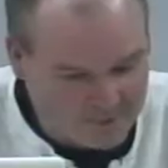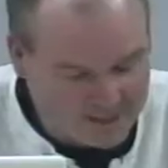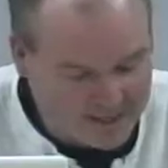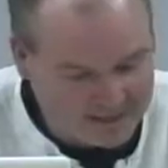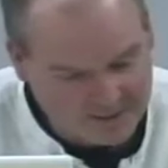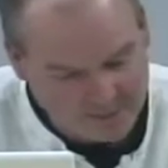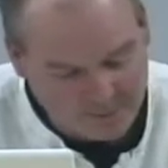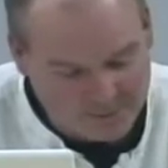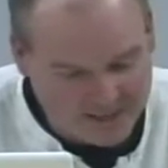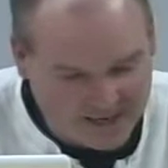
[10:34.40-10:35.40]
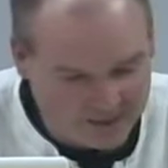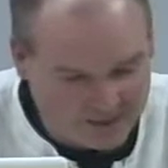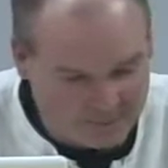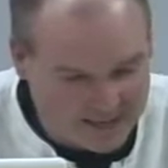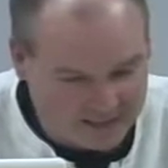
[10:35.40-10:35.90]
not, we may not come
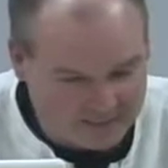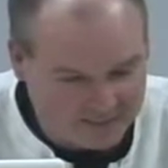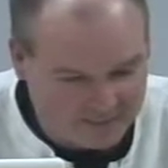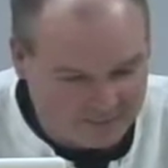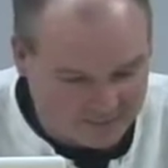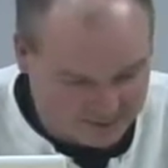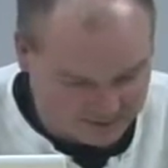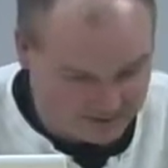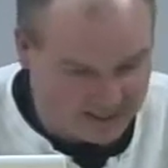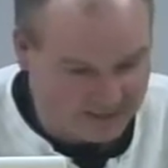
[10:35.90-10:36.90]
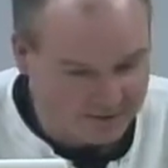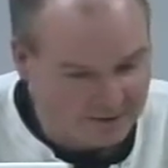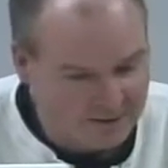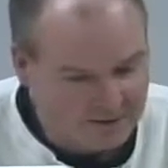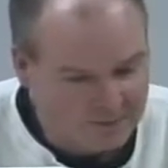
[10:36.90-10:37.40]
back to them uh, later.
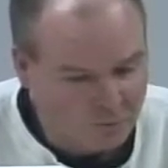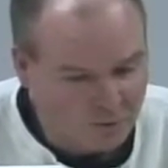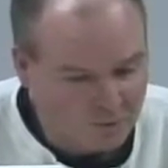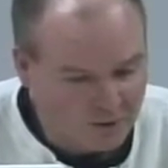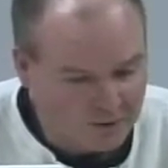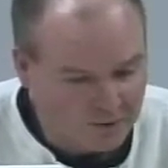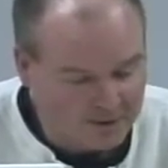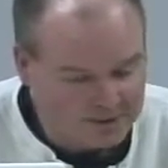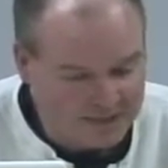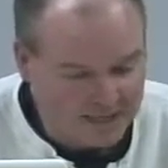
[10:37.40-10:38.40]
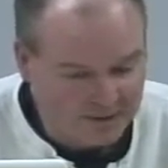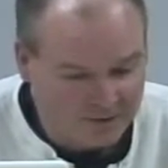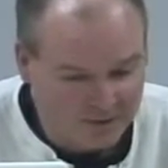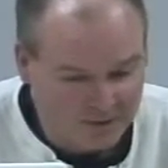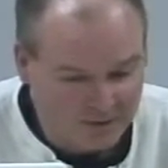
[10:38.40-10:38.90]
One question had to
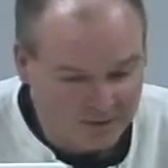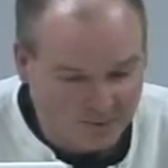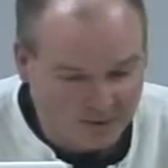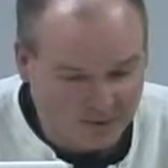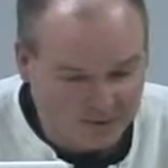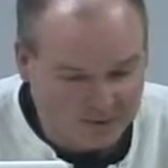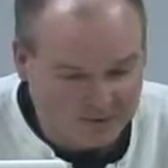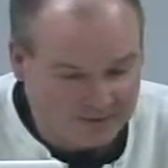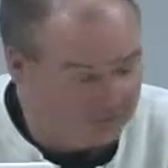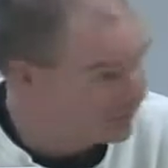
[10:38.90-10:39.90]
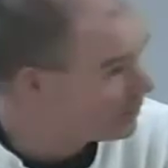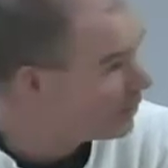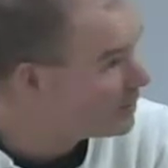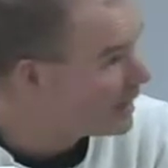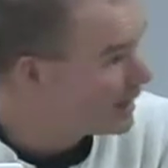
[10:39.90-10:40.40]
do in regards to the furlough
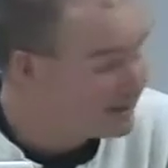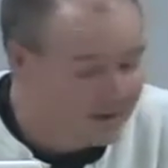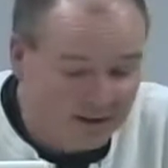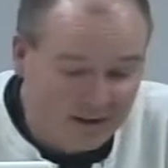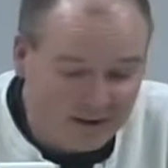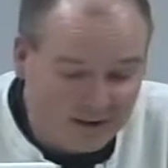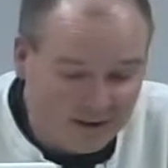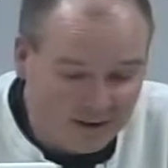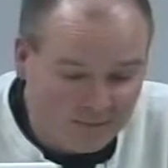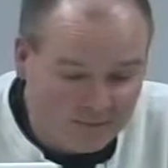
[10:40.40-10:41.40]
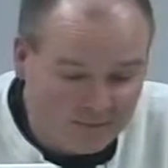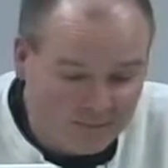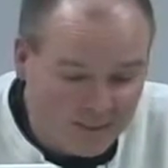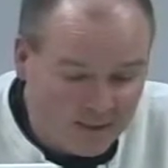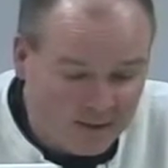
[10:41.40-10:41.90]
day. Um,
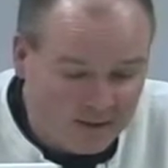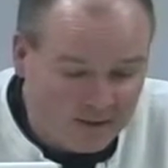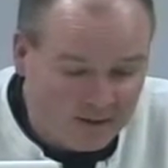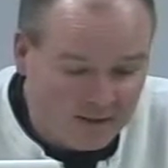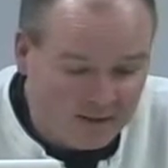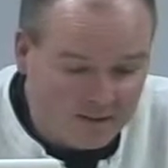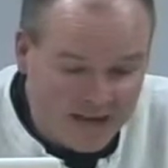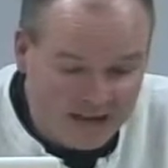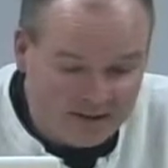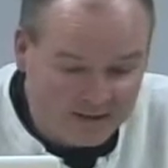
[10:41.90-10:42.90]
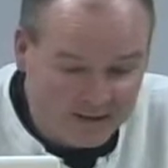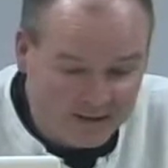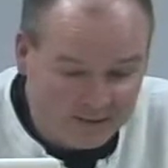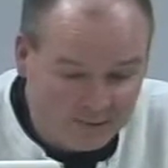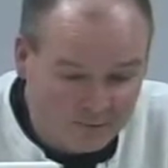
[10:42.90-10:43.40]
that day
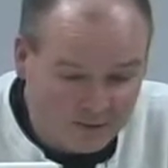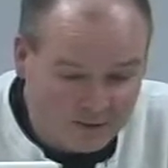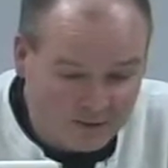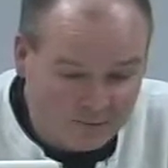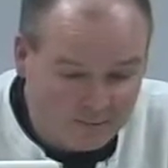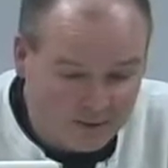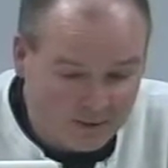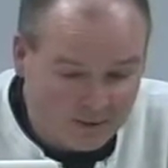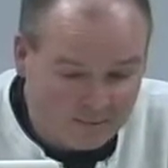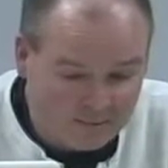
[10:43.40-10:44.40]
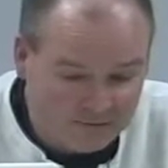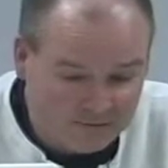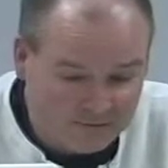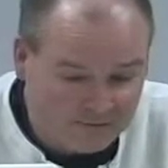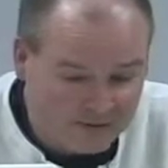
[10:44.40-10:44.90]
would come off
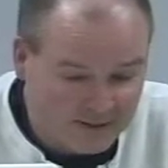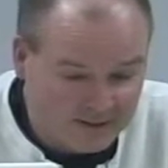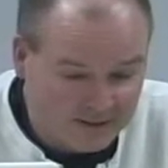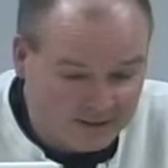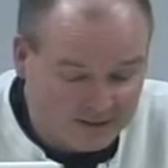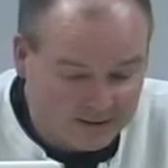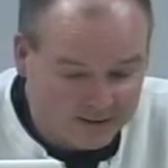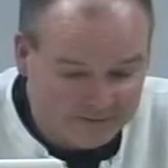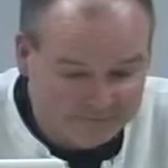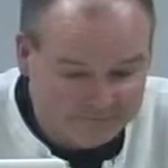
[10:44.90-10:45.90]
of a, um,